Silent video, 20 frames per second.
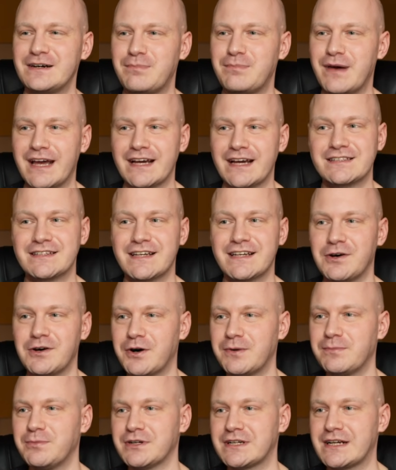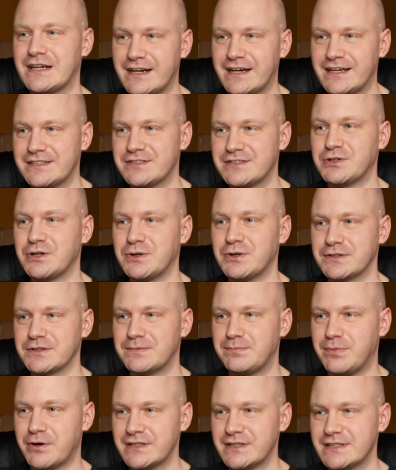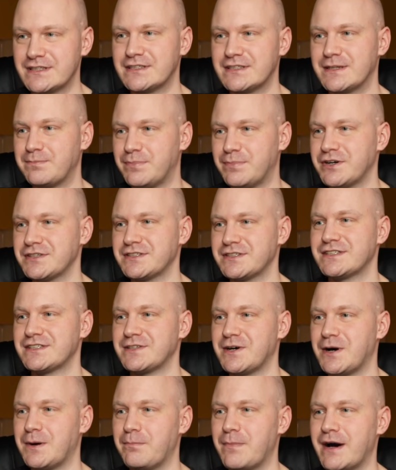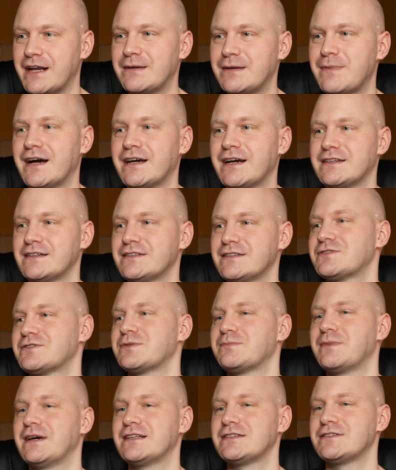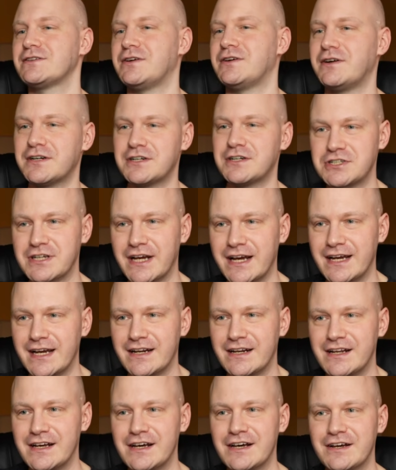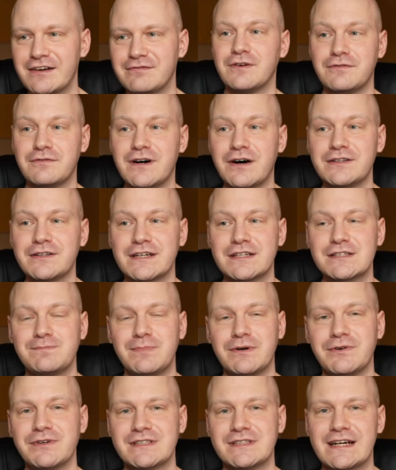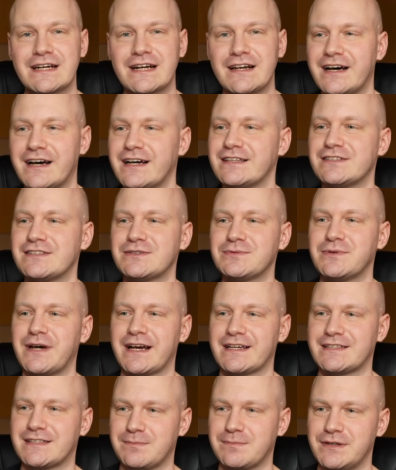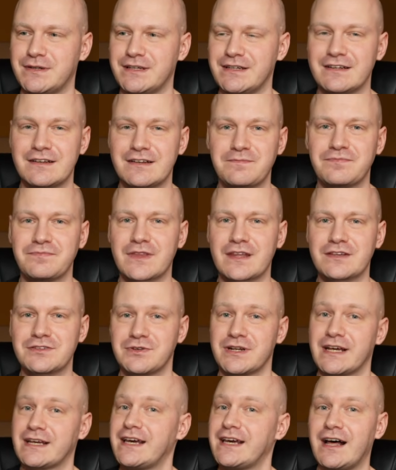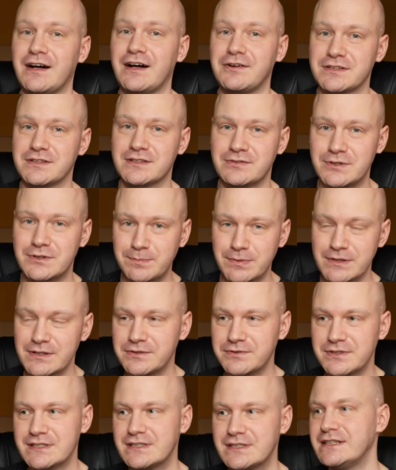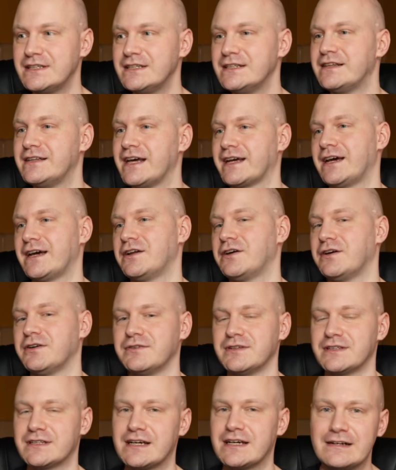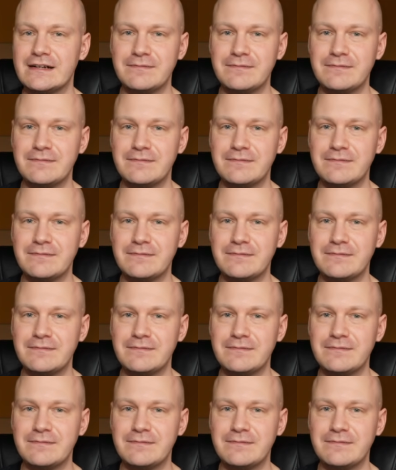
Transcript: Banks can onboard clients to hold bonds, deposits, or money market instruments on-chain without exposing clients to XRP. So they can hold Ripple USD, they can hold